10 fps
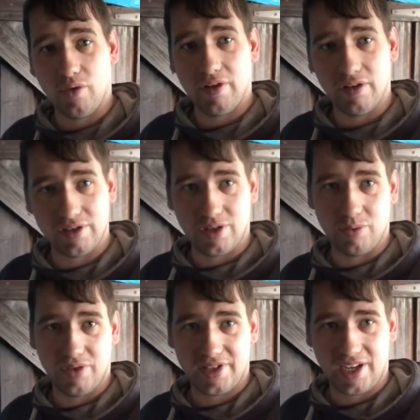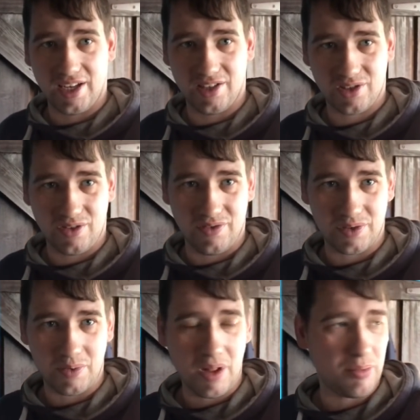over and doing the digging and stuff
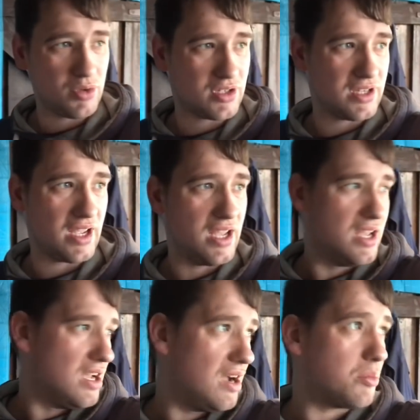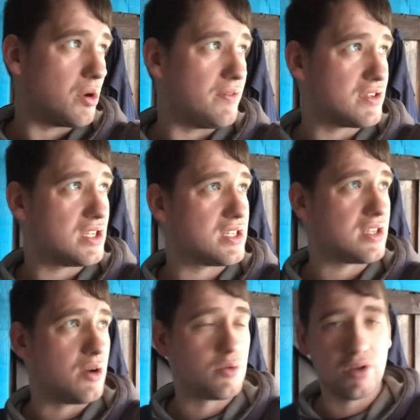as well. But uh, I'm gonna have a
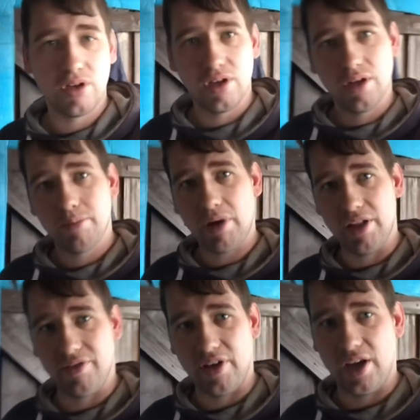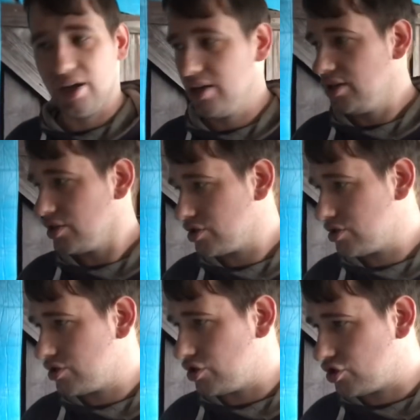sit down by the fire,
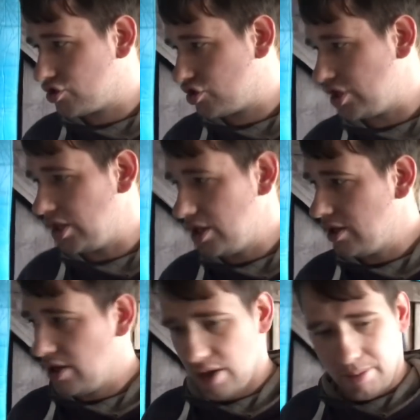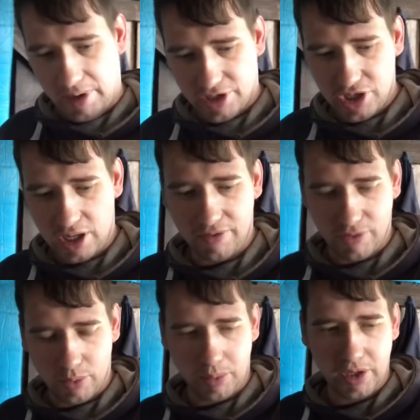just chill, might shell a
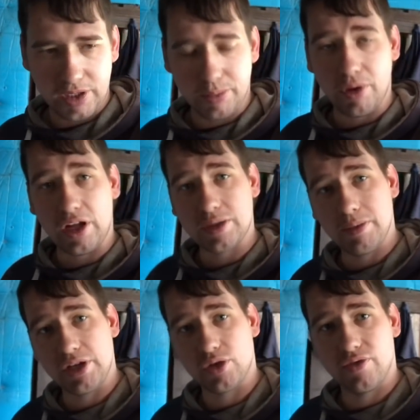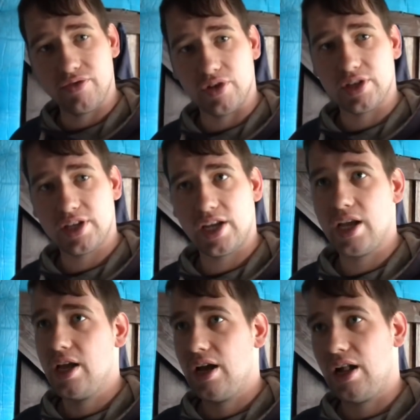few peas, but that's me done for
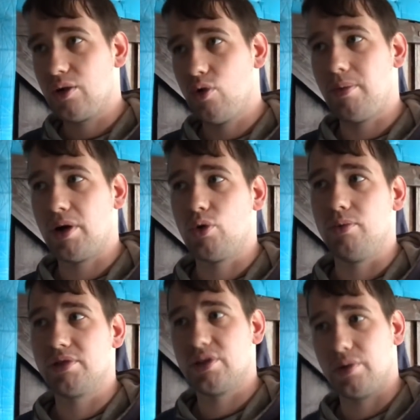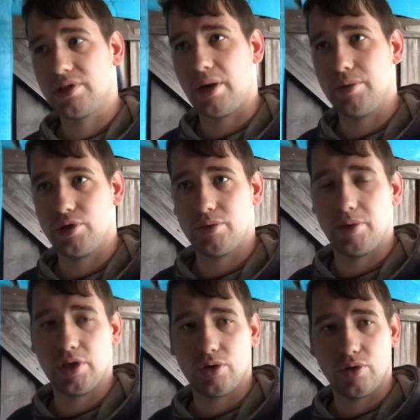today. I'll go back home and see what damage has
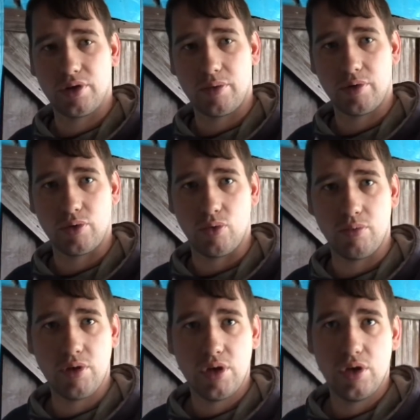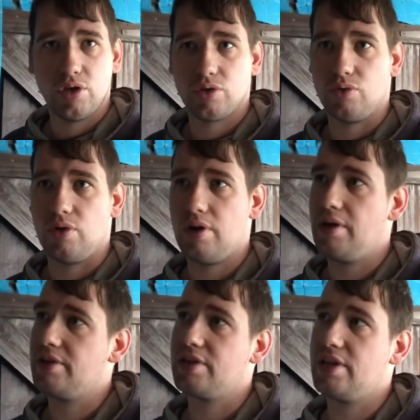been done down at home. So
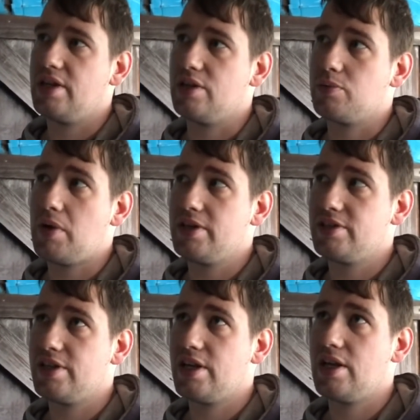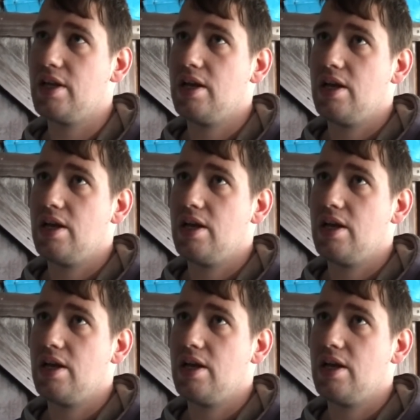today is Wednesday.